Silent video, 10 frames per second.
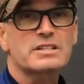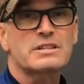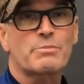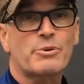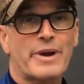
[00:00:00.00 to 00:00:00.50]
the
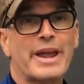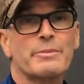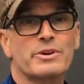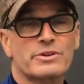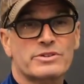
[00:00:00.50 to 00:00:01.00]

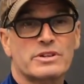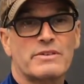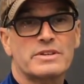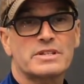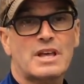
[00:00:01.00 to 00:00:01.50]
parameters of
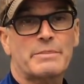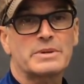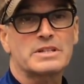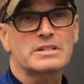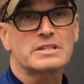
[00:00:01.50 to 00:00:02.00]
the stopping
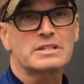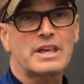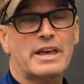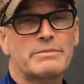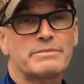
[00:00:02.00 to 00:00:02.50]
distance lab,